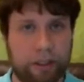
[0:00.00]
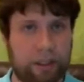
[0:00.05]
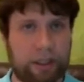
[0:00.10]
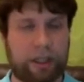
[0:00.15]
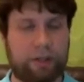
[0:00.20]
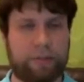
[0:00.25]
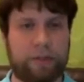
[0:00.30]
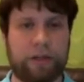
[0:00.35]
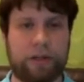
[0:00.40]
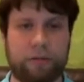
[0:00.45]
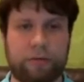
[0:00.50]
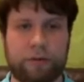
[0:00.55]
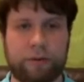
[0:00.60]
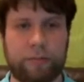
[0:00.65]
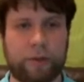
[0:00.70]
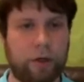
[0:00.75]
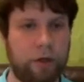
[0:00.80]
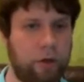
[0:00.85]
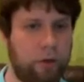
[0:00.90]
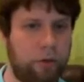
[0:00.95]
Got to be good with
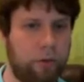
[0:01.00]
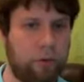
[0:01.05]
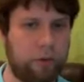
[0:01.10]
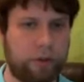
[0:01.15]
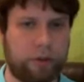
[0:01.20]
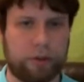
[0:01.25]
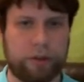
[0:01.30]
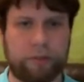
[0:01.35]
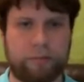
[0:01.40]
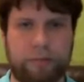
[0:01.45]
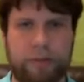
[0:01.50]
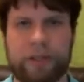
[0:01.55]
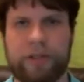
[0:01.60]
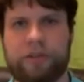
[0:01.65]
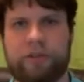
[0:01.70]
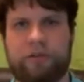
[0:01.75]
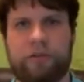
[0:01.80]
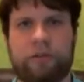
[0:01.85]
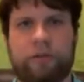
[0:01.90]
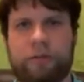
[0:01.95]
the bow and a
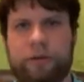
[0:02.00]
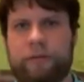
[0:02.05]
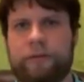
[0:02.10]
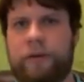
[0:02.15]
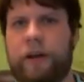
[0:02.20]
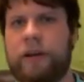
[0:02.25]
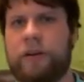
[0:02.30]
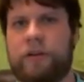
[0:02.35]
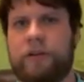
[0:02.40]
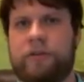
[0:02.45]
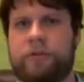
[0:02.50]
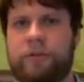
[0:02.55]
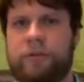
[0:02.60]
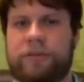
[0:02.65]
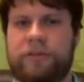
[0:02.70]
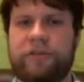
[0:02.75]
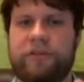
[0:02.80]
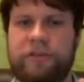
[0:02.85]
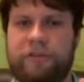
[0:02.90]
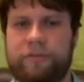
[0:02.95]
big sword and fighting all
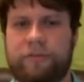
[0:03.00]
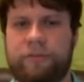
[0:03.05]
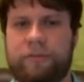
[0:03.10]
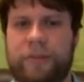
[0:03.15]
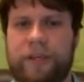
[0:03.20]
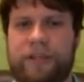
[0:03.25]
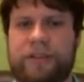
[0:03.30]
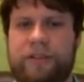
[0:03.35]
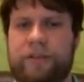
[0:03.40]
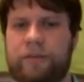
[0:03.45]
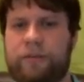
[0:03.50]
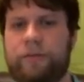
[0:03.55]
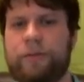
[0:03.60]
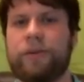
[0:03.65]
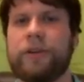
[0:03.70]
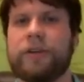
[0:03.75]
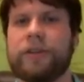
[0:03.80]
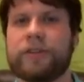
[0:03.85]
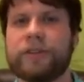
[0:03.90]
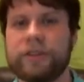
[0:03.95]
sorts of beasts in the
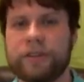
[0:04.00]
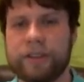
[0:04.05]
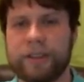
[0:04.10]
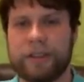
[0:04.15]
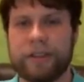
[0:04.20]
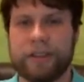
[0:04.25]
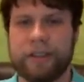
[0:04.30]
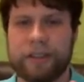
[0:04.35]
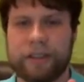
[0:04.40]
forest.